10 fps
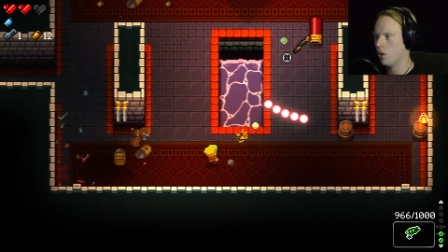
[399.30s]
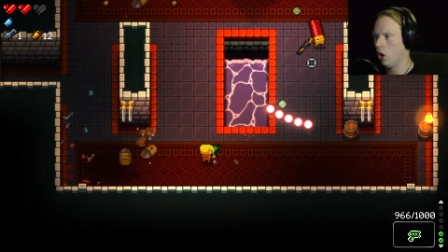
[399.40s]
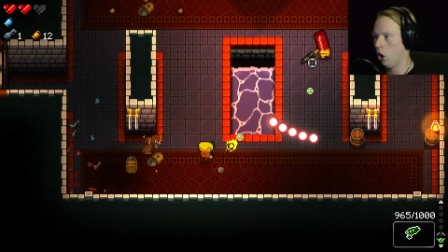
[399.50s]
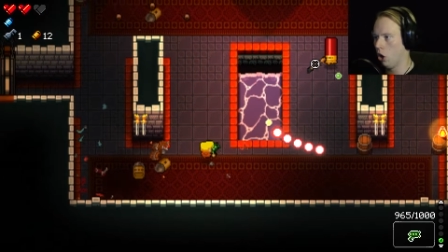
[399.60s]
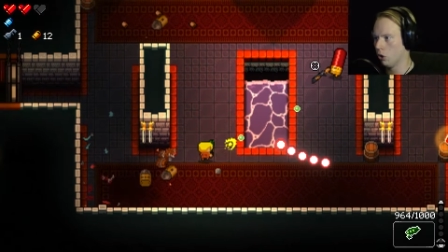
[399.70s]

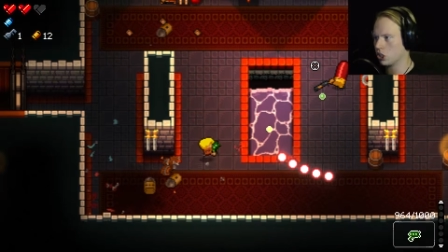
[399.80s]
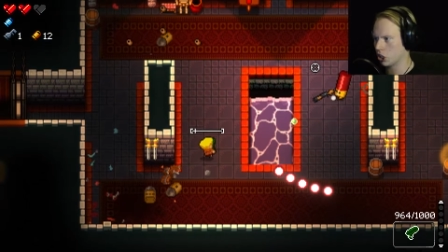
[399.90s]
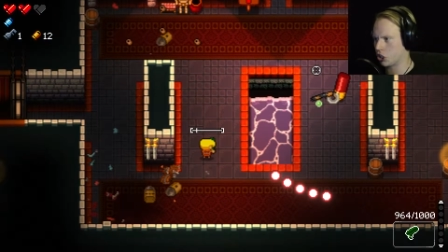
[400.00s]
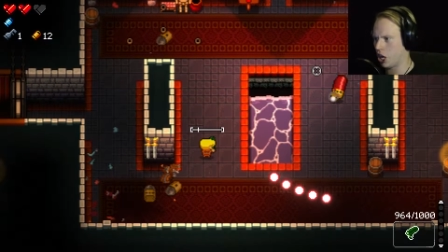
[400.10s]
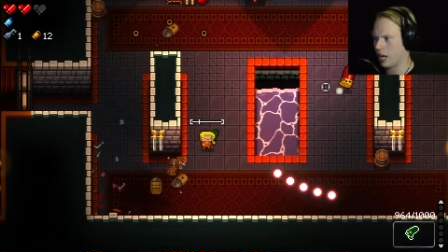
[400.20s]
Oh, it's
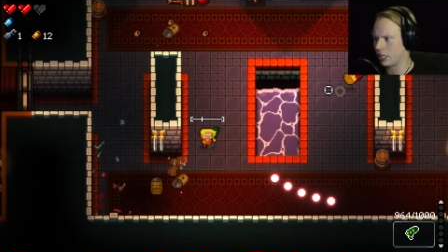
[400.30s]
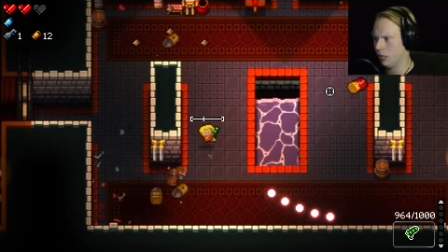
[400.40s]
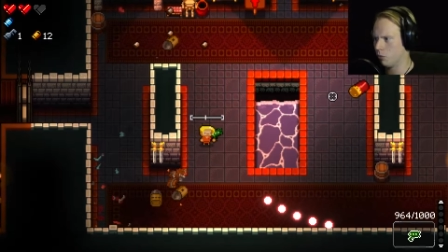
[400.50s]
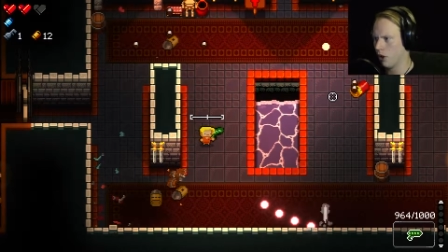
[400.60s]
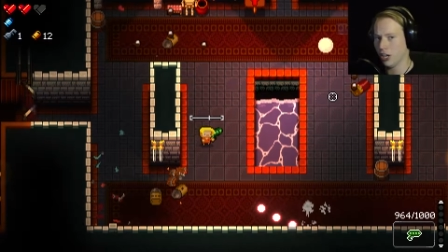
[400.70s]
a
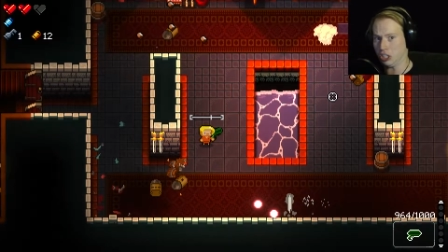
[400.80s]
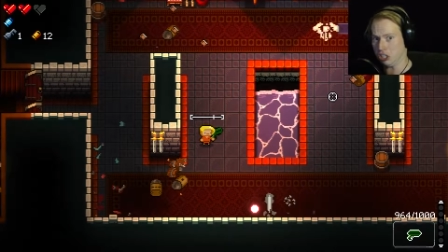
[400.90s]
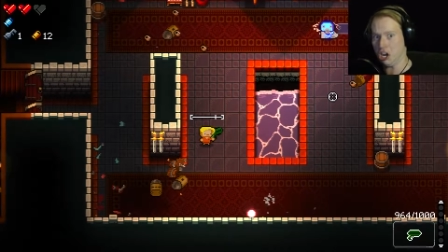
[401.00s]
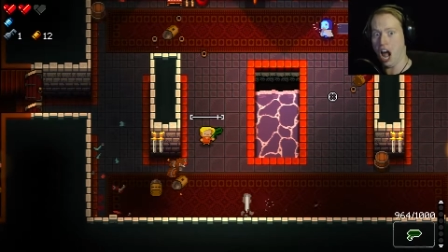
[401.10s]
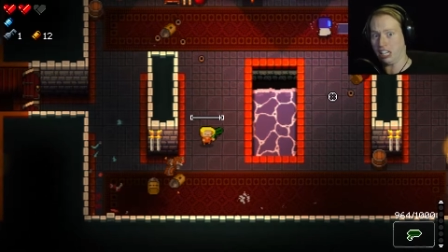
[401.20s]
shotgun with a
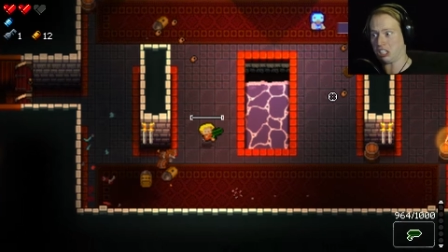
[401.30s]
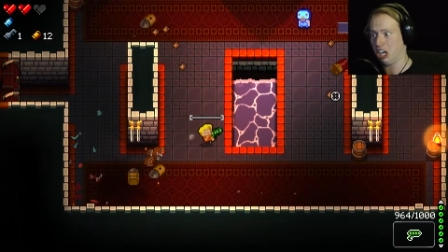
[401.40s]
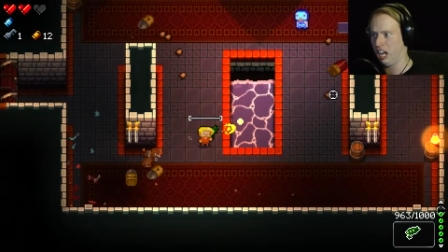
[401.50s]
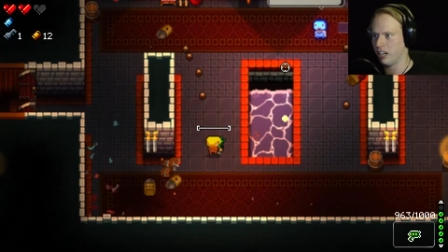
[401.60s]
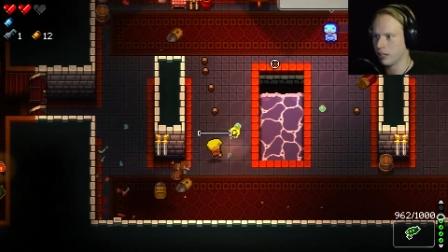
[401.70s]

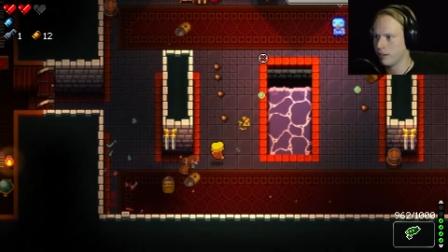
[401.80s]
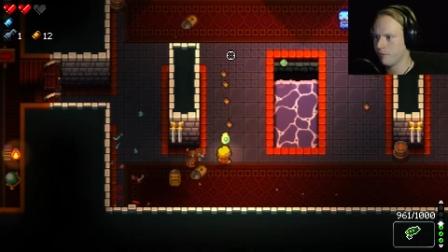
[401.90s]
shotgun.